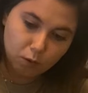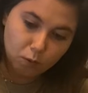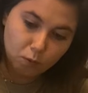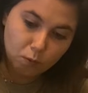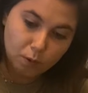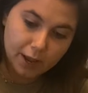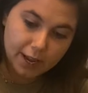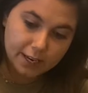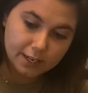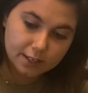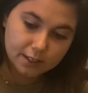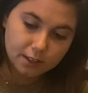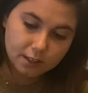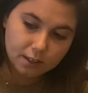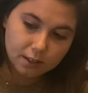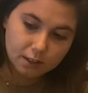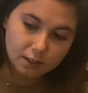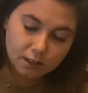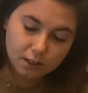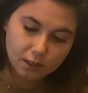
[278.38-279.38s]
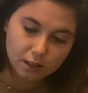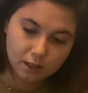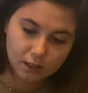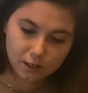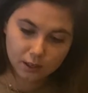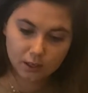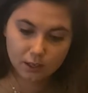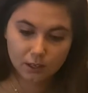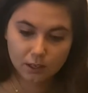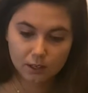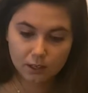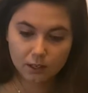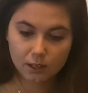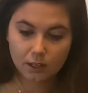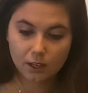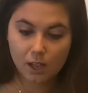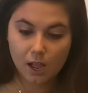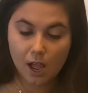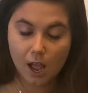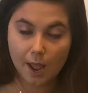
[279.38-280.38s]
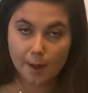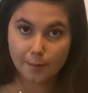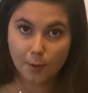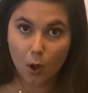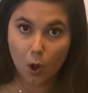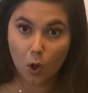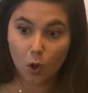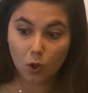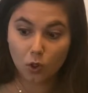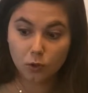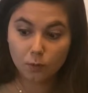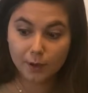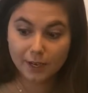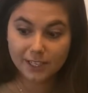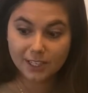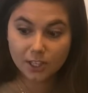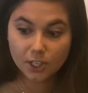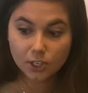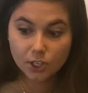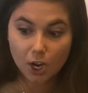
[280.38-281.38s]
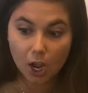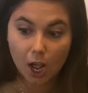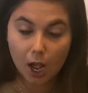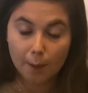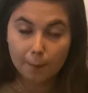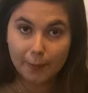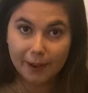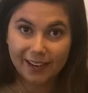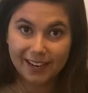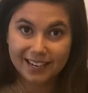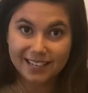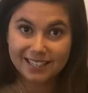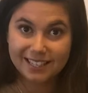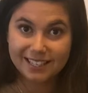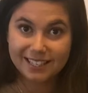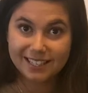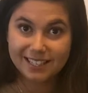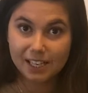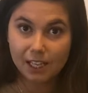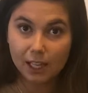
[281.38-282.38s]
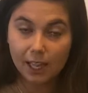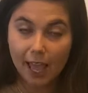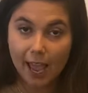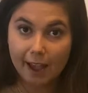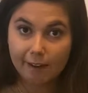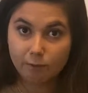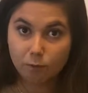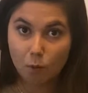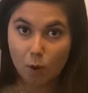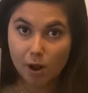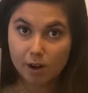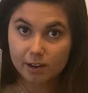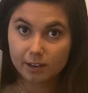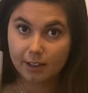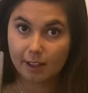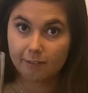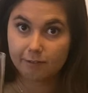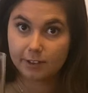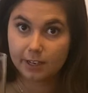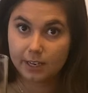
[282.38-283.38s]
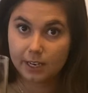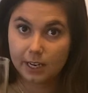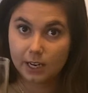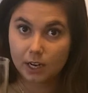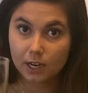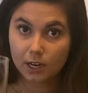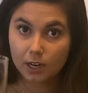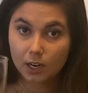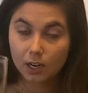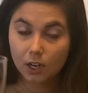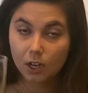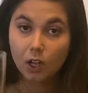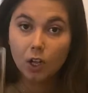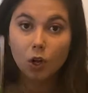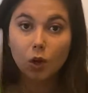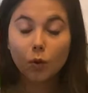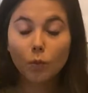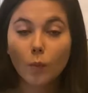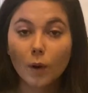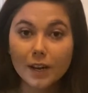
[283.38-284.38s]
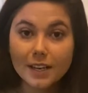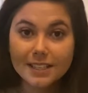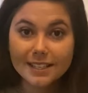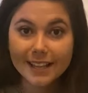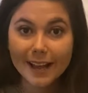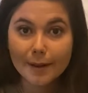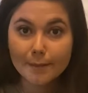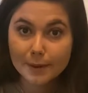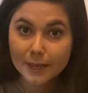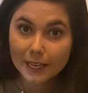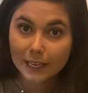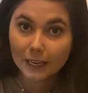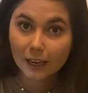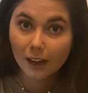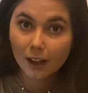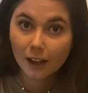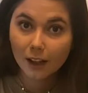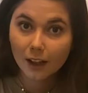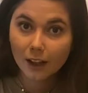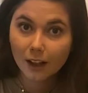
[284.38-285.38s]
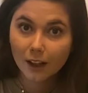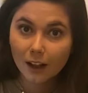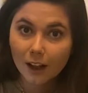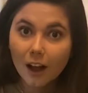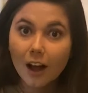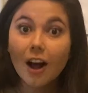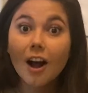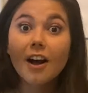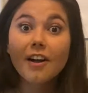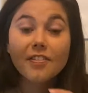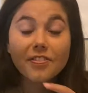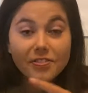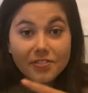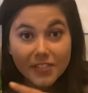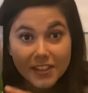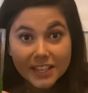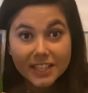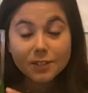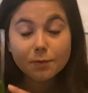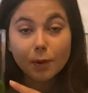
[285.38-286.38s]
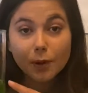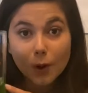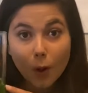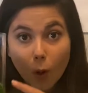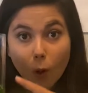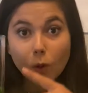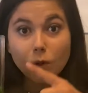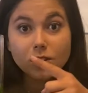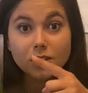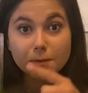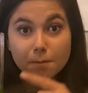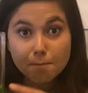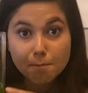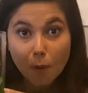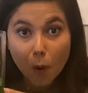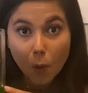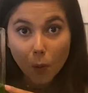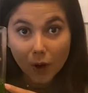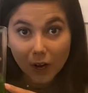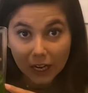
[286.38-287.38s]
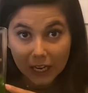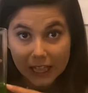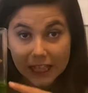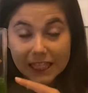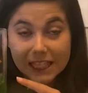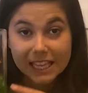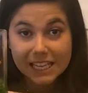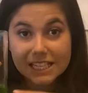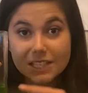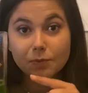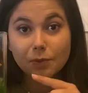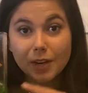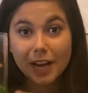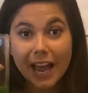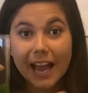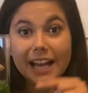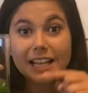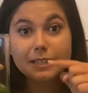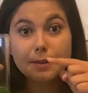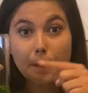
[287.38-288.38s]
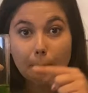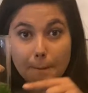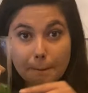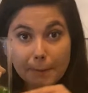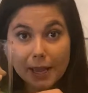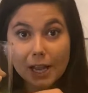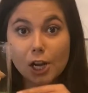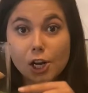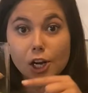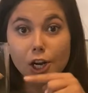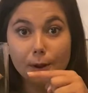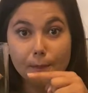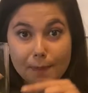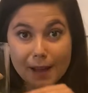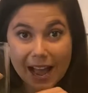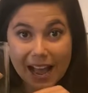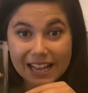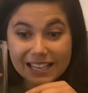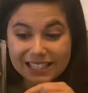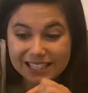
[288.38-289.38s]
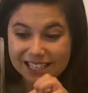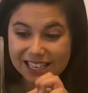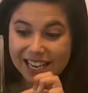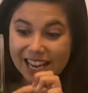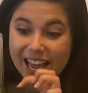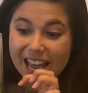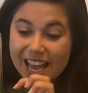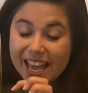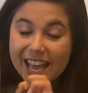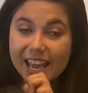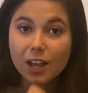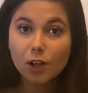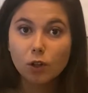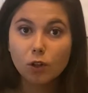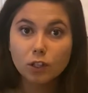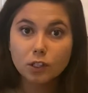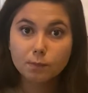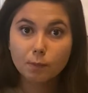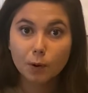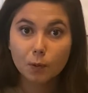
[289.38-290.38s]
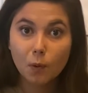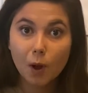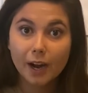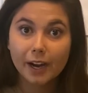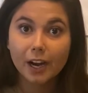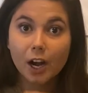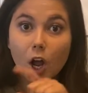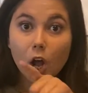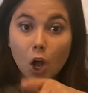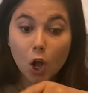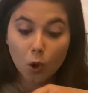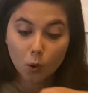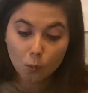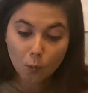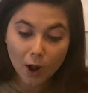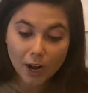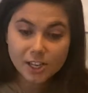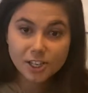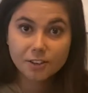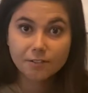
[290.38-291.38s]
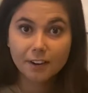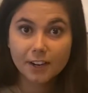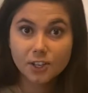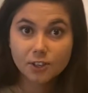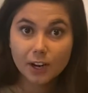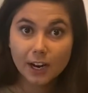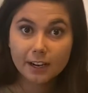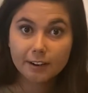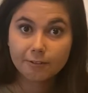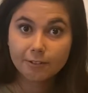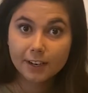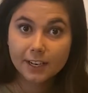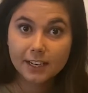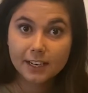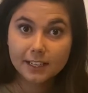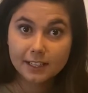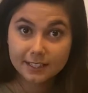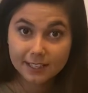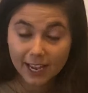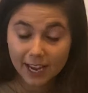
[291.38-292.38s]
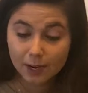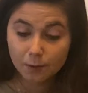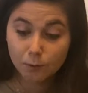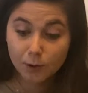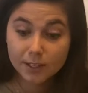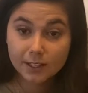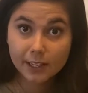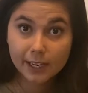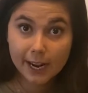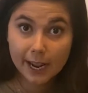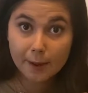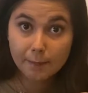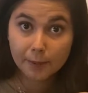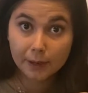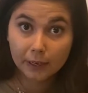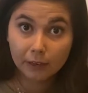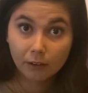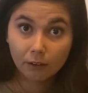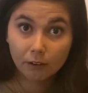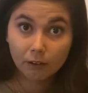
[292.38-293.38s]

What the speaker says: Wait, I'm all the way to the top and I still have water left in here. What does that mean? This one holds more. This one has a bigger capacity. It holds more water. Watch if I try to fit it inside. What's gonna happen?